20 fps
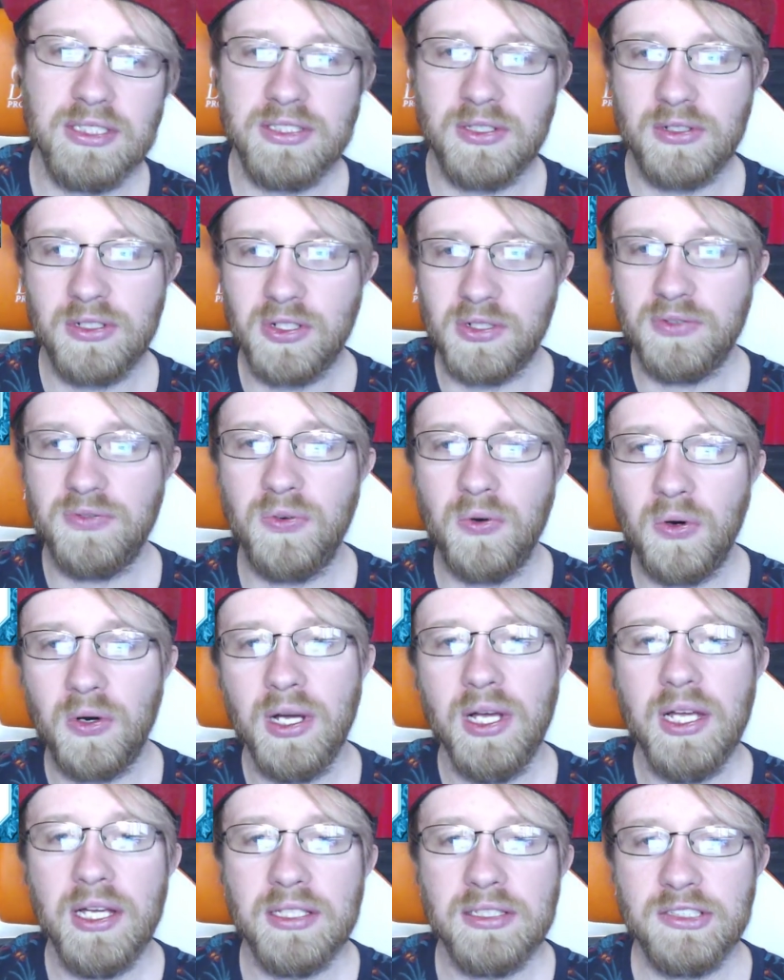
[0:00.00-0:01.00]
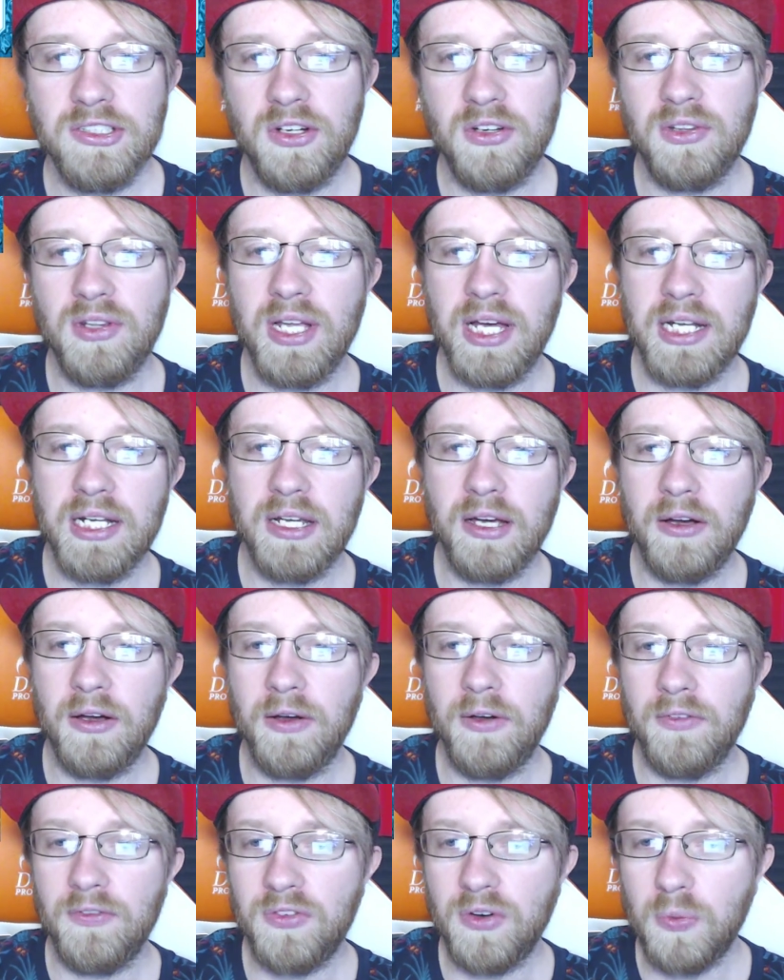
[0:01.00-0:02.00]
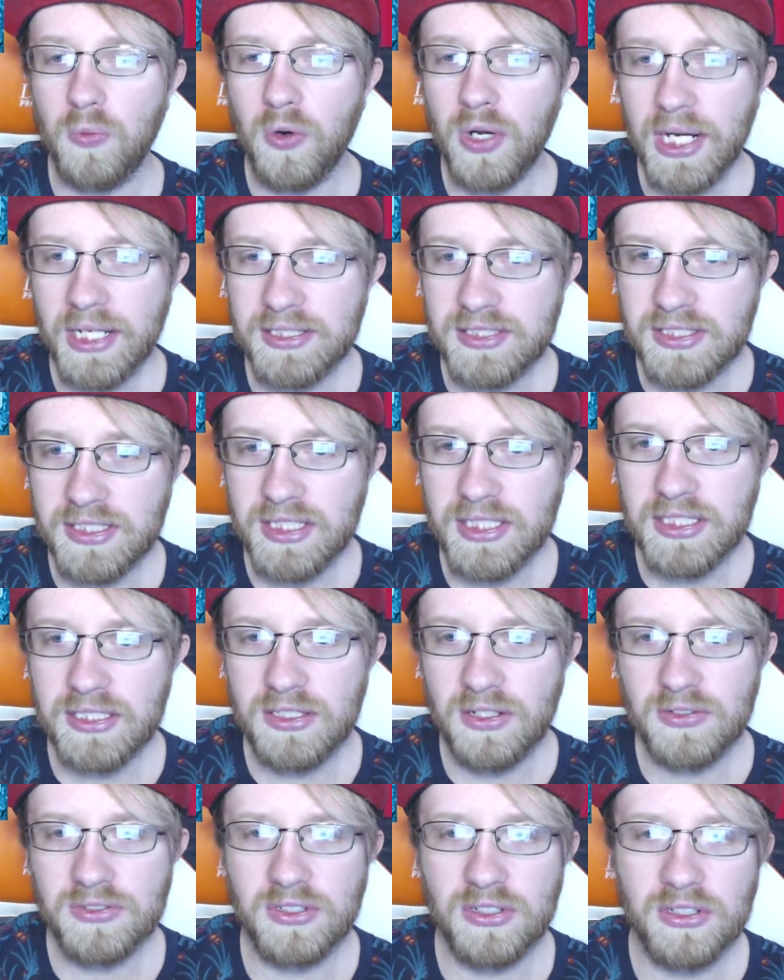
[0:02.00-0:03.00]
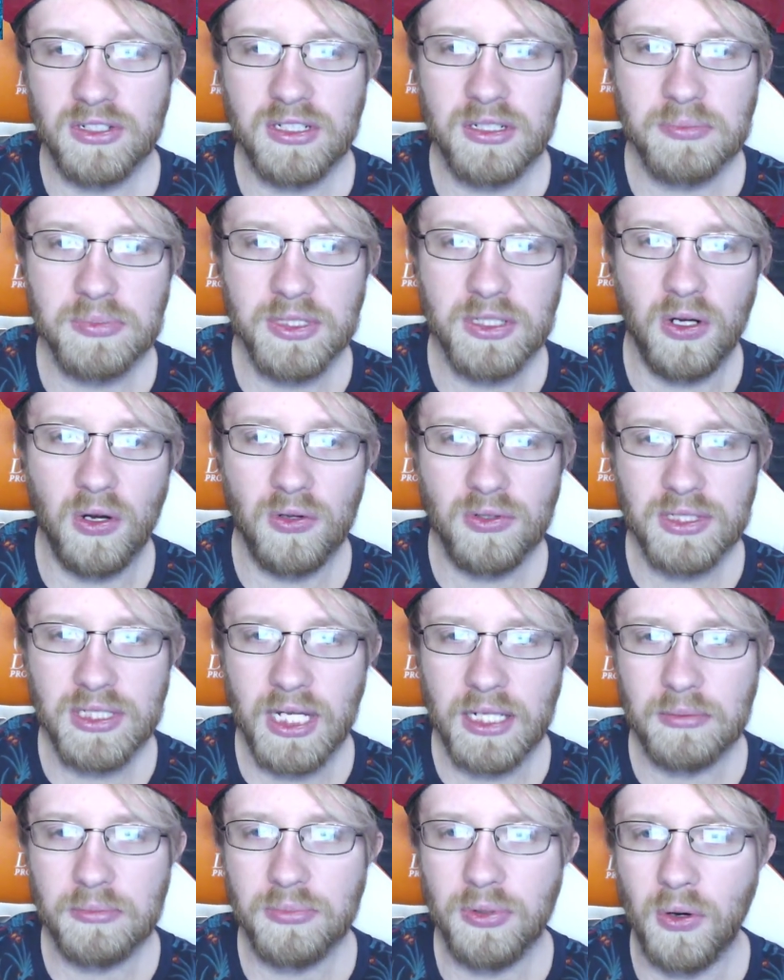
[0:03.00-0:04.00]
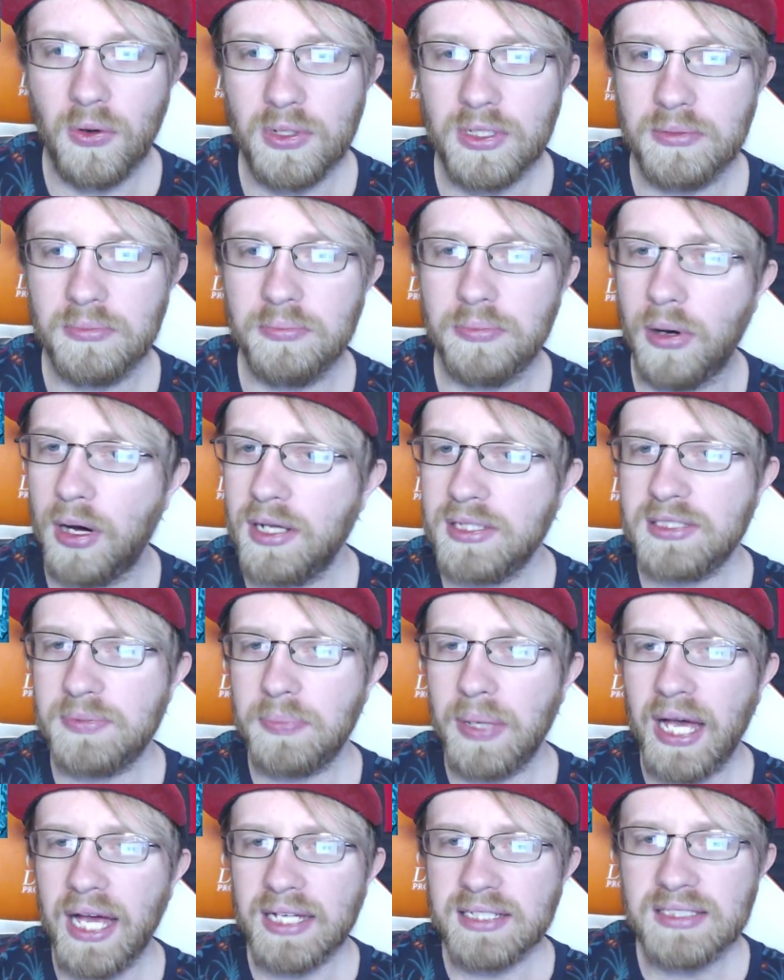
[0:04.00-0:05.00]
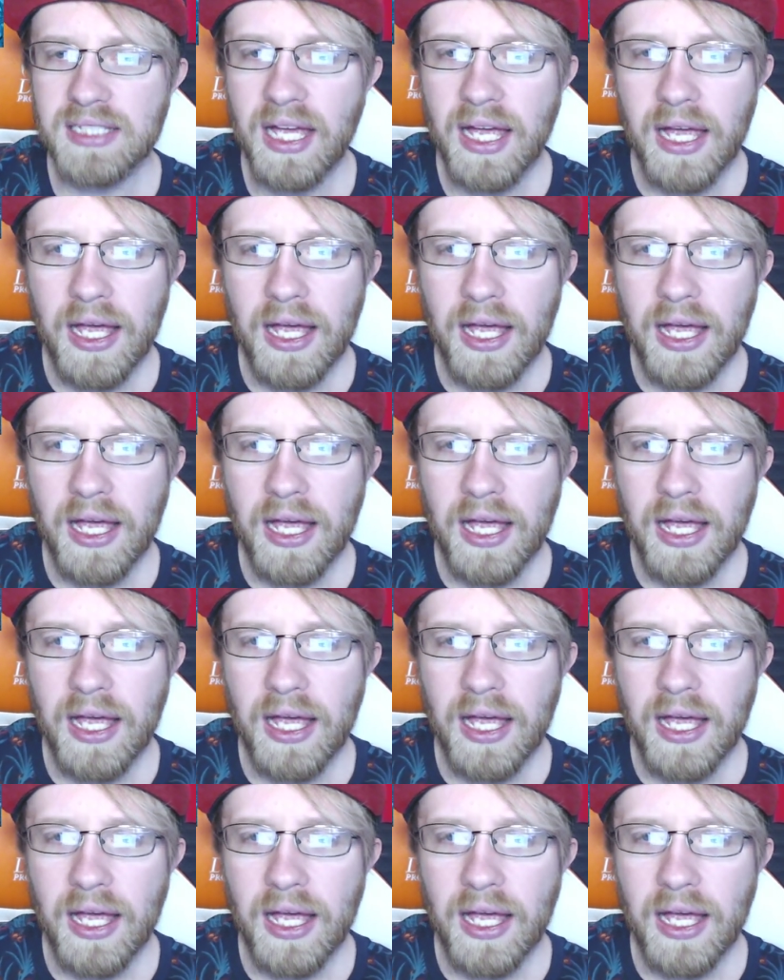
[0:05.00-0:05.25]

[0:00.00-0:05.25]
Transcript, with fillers: So code for the online. Uh, from what I've seen, those are going to be only unbroken bonds packs.